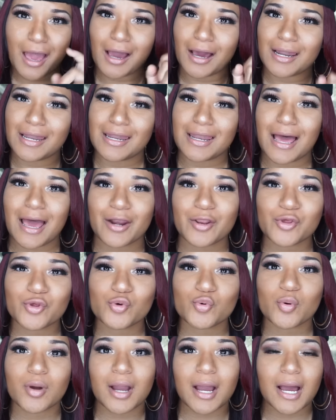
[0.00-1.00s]
A lot of
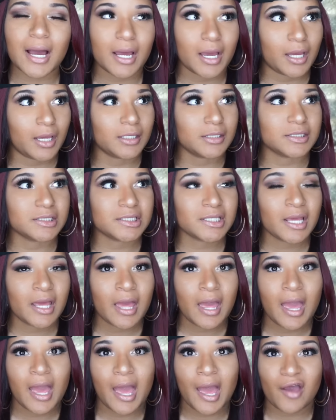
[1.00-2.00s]
you guys
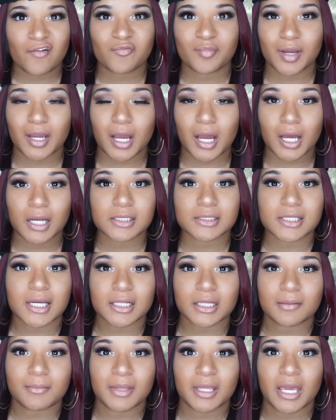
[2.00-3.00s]
have been
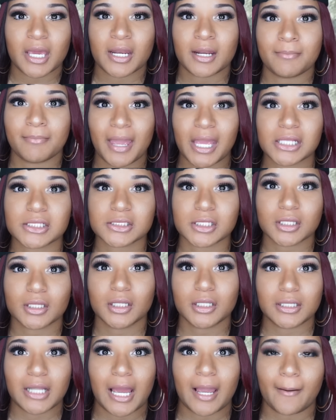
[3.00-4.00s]
contacting me and
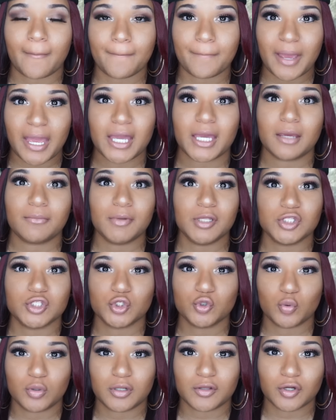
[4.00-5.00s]
basically like begging me to
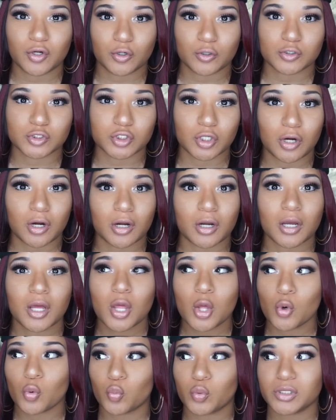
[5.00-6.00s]
do another girl talk,
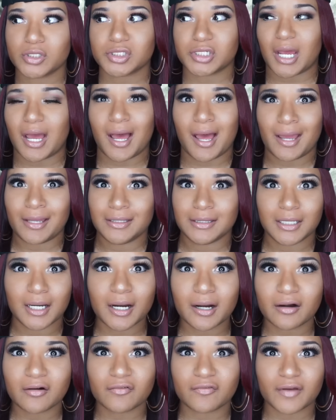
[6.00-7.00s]
which I
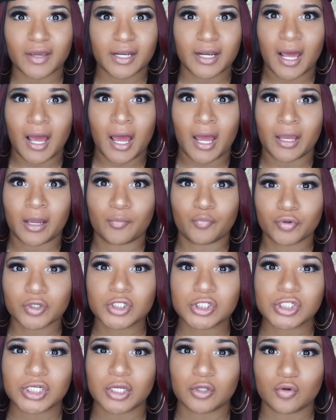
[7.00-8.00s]
love, and I
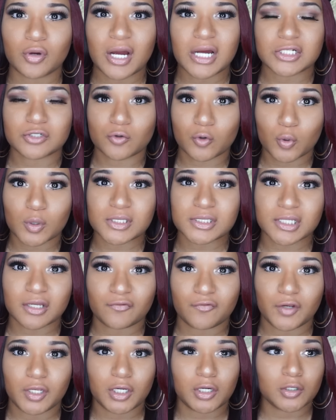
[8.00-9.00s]
appreciate you guys
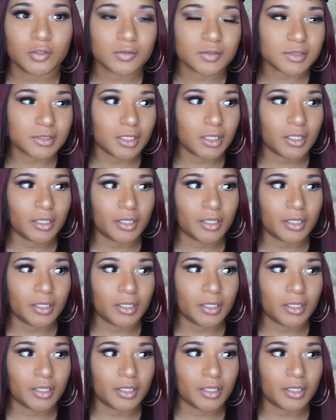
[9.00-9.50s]
requesting videos.